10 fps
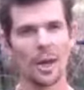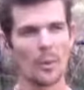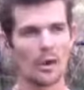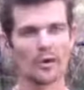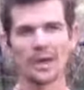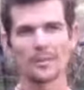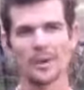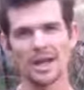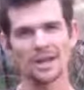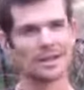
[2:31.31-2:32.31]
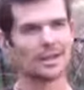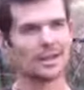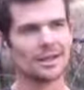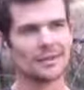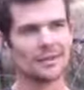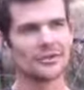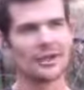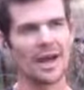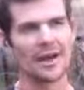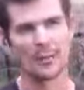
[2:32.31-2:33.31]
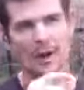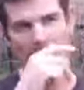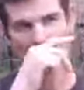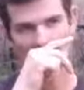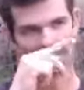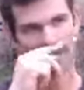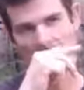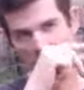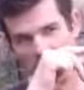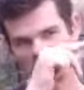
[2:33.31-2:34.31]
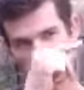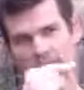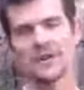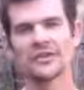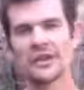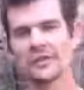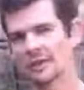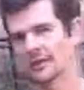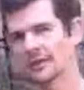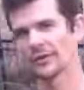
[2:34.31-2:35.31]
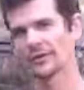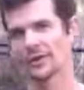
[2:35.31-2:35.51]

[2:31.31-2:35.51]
And when I was eating meat, biggest day on the bike was uh, 257 kilometres.